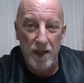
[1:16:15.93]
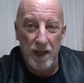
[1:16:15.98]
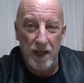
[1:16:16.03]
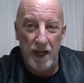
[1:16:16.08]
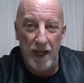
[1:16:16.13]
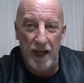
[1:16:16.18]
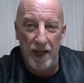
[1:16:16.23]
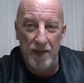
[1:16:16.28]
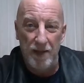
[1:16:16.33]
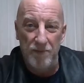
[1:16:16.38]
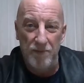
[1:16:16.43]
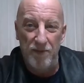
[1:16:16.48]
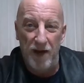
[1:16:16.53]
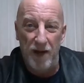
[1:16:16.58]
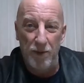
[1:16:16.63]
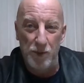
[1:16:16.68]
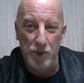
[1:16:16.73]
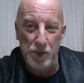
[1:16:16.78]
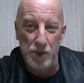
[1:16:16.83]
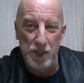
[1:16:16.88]
And
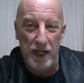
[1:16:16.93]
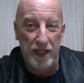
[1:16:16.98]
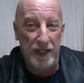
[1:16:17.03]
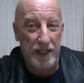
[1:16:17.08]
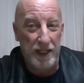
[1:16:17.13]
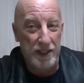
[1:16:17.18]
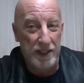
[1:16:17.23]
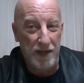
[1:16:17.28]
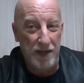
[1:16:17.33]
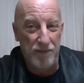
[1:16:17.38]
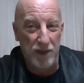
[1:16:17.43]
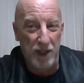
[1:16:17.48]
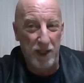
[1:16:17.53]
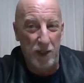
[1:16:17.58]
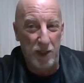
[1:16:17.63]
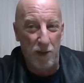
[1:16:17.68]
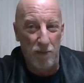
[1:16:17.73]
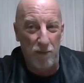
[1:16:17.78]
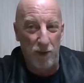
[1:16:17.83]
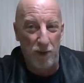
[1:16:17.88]
Viral saying he definitely
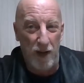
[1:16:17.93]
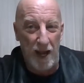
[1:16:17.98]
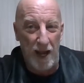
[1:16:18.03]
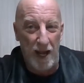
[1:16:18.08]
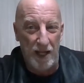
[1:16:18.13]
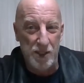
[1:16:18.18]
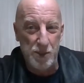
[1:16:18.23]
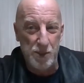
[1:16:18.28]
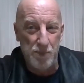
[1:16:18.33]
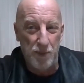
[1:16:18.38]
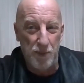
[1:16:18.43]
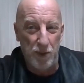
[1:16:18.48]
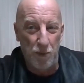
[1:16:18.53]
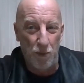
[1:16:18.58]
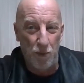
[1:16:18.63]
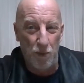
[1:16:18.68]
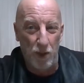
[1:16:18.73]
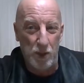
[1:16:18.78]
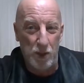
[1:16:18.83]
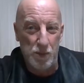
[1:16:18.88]
overacts, but it
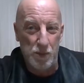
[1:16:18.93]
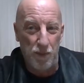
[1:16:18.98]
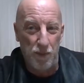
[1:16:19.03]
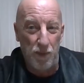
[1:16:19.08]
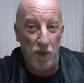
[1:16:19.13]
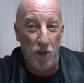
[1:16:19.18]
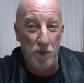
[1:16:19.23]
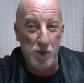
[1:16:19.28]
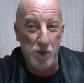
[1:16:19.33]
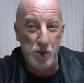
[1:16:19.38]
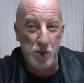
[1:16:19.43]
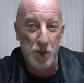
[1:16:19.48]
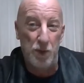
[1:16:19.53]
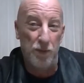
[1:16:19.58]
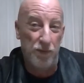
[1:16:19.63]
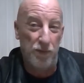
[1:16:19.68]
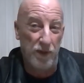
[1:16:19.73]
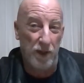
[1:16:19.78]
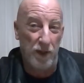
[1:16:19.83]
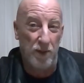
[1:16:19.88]
works for those two
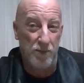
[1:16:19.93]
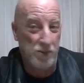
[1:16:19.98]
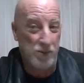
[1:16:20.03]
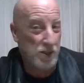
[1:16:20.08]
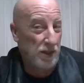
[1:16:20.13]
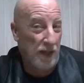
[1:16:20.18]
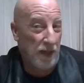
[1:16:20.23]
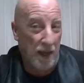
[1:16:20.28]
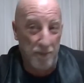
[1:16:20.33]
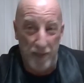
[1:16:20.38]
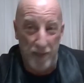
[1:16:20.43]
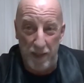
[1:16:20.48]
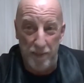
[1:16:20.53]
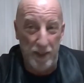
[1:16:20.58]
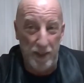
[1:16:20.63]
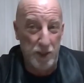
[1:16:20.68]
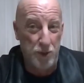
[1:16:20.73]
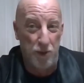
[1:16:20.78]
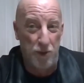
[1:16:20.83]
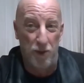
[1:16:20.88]
films. And that may
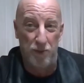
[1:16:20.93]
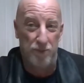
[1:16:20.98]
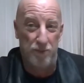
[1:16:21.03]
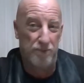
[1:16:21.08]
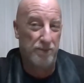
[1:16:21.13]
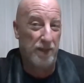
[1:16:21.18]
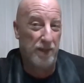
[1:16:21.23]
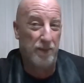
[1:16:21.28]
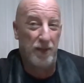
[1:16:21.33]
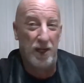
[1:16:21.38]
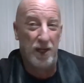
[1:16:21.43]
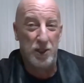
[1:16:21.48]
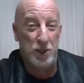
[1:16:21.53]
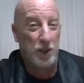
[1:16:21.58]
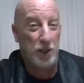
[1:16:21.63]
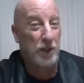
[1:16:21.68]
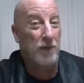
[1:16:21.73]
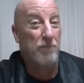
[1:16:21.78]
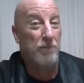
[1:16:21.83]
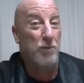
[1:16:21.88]
be true. Maybe I
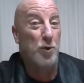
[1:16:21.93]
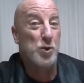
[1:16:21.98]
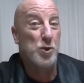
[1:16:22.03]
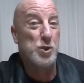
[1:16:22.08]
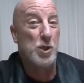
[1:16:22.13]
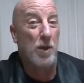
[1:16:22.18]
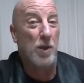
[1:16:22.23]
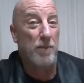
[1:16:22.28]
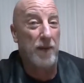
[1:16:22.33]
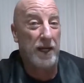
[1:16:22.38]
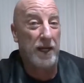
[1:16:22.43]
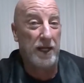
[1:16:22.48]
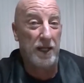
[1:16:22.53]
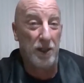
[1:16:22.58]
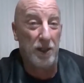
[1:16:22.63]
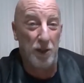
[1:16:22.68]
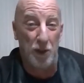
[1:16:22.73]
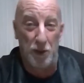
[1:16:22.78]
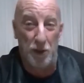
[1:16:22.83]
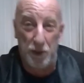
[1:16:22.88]
should give Bruce Almighty a
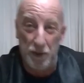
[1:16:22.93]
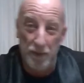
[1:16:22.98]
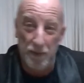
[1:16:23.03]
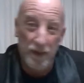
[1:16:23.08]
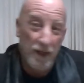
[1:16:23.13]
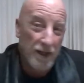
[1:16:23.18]
look.